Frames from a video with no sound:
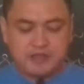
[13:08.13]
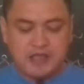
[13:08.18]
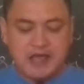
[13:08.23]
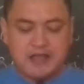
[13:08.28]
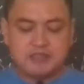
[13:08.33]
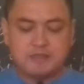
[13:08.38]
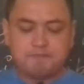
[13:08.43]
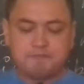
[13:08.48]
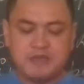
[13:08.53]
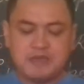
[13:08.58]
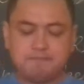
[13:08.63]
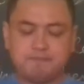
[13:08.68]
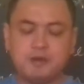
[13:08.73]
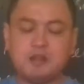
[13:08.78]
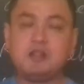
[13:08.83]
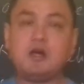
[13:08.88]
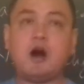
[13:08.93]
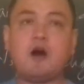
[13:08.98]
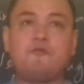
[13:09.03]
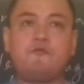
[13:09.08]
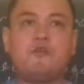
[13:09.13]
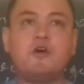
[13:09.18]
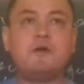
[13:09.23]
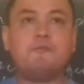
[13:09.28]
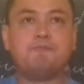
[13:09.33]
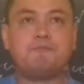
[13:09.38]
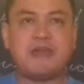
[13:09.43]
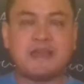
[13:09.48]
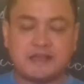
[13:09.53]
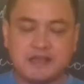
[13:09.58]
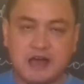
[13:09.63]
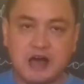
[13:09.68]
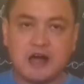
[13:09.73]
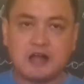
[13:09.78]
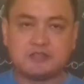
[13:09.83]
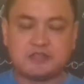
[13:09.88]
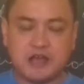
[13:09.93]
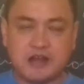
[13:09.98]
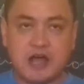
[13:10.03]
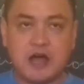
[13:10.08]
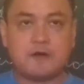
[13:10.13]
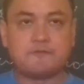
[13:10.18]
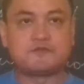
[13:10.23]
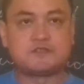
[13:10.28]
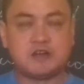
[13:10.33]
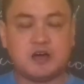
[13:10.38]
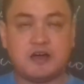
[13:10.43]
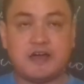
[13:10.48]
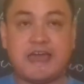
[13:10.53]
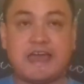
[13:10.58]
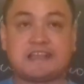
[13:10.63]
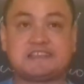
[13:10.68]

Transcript: and the people of Mecca thereafter